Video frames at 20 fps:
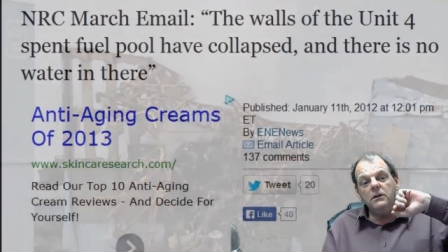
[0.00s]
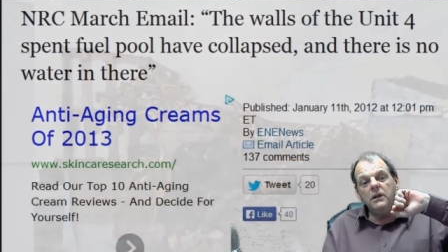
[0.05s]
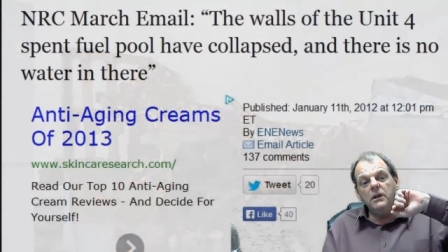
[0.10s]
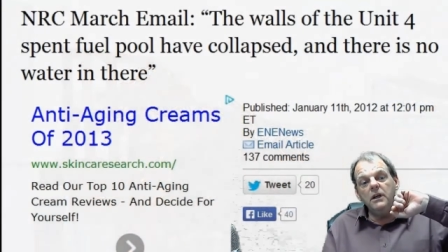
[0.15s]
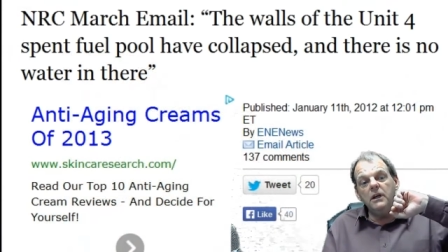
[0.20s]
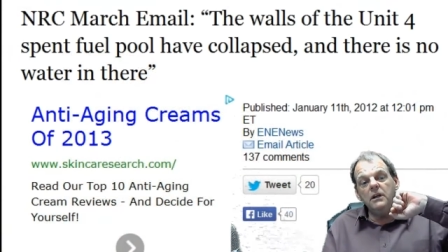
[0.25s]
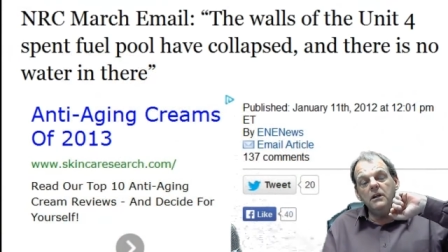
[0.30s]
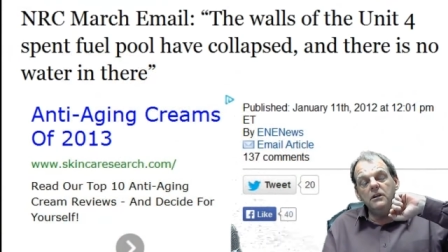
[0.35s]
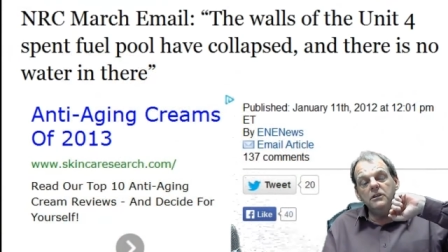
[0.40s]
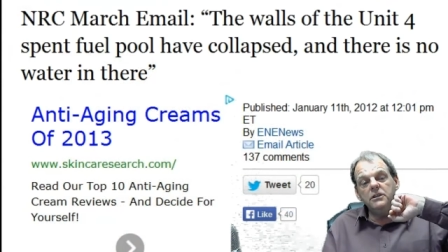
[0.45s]

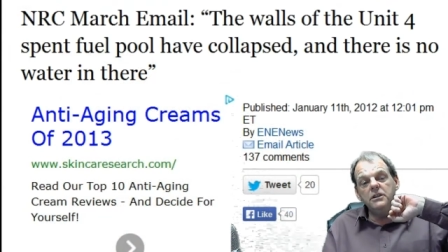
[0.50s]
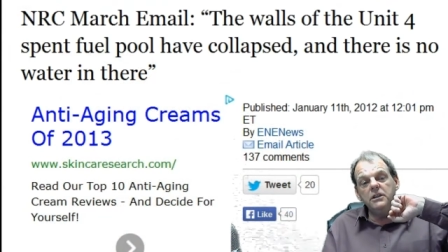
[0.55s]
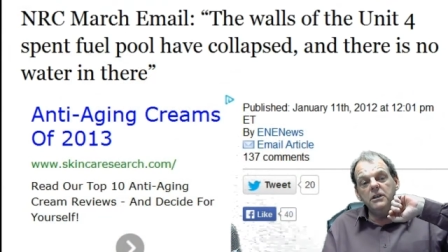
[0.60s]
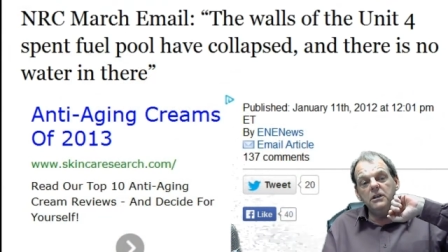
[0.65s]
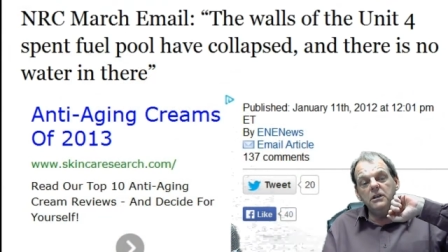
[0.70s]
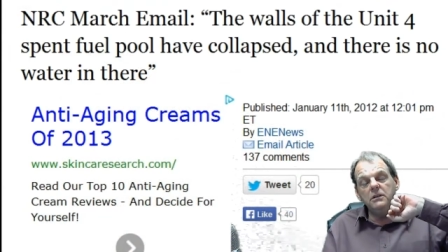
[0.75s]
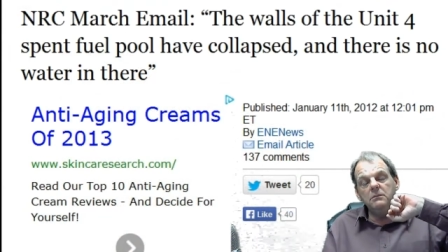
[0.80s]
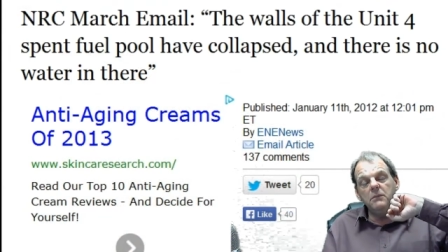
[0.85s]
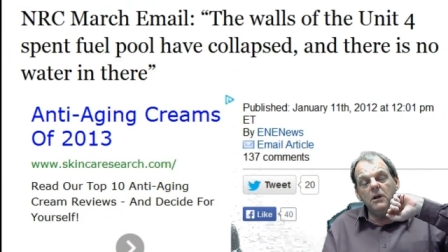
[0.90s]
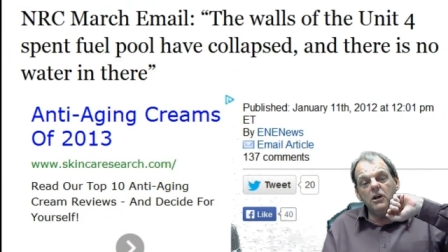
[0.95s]
the
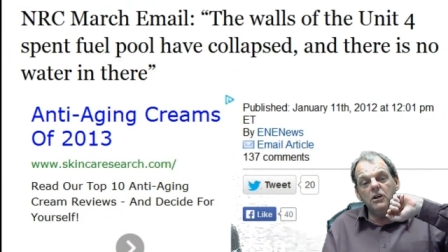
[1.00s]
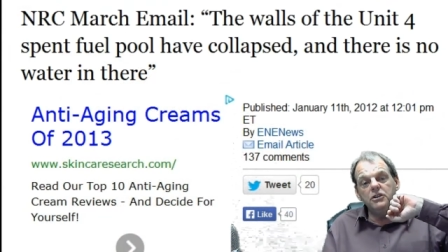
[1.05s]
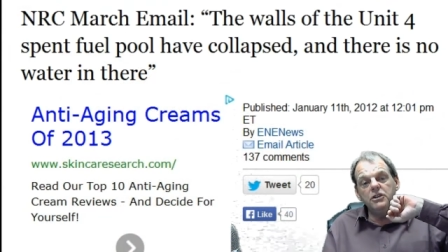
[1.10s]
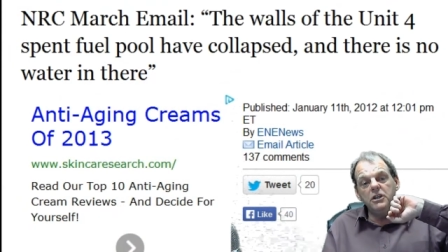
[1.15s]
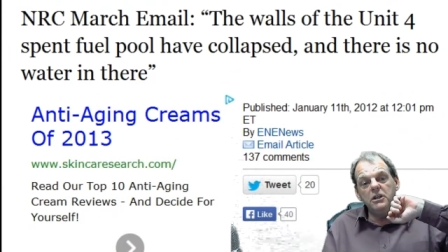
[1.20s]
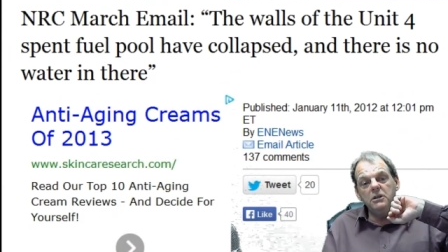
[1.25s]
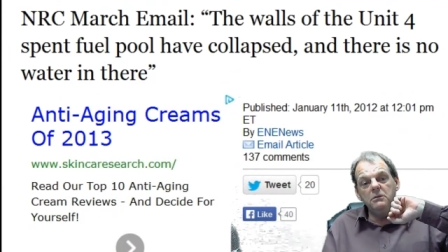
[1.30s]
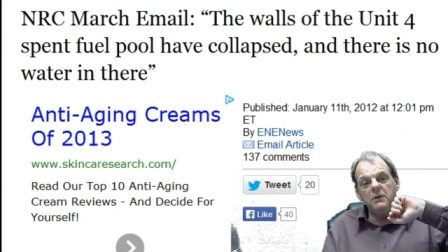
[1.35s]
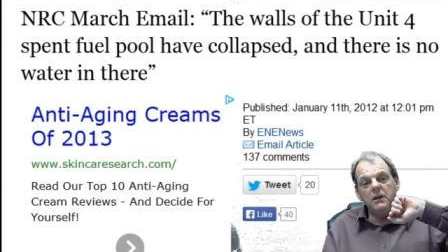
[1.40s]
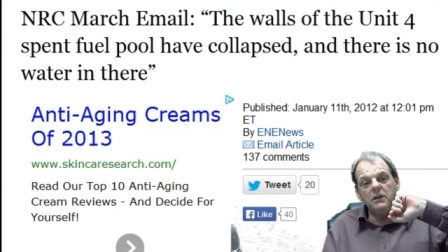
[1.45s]
NRC
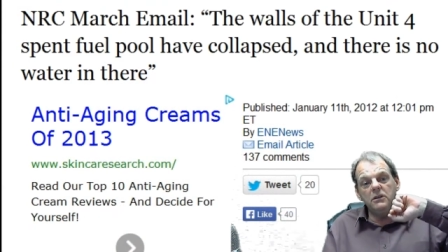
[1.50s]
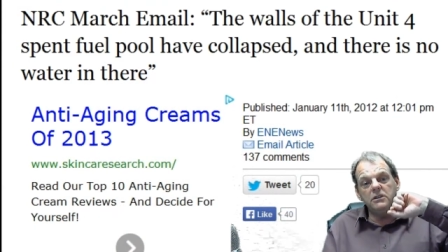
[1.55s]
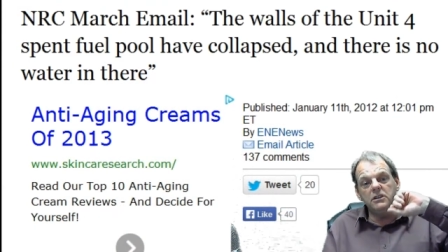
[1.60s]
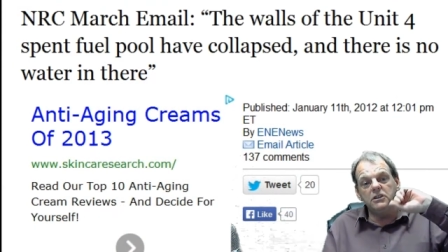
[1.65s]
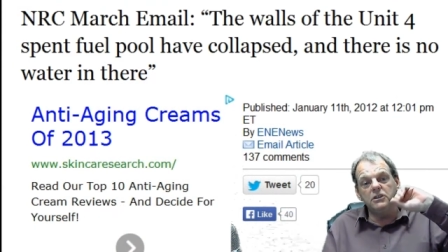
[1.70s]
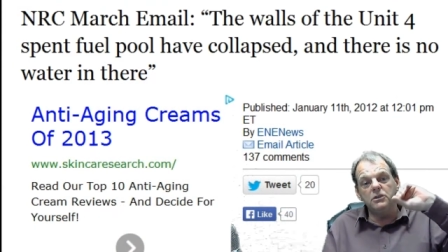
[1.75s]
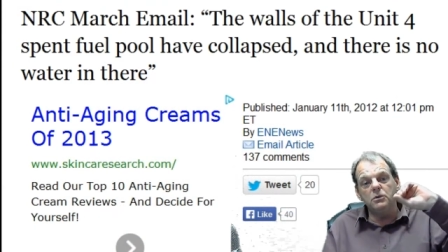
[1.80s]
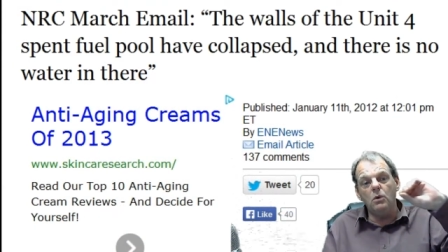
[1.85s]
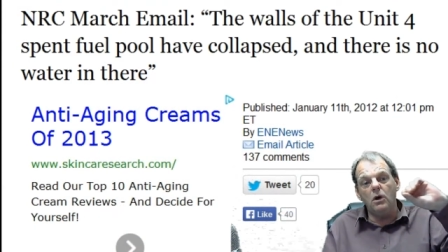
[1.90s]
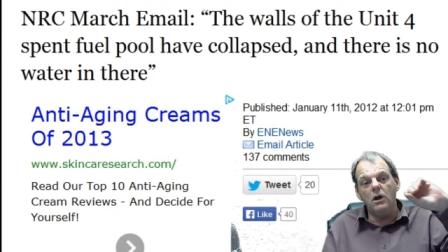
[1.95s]
March email
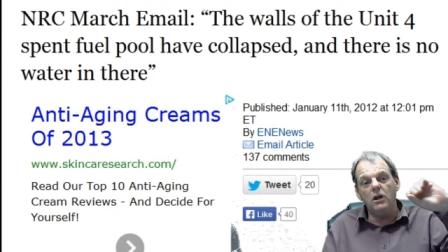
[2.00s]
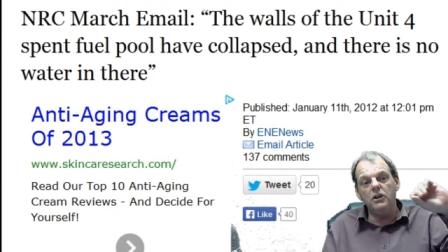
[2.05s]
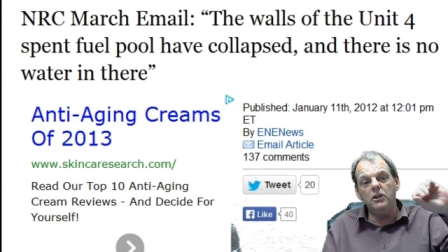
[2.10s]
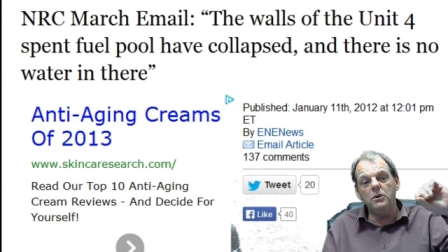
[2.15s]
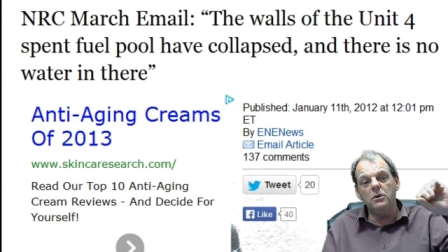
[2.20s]
says the water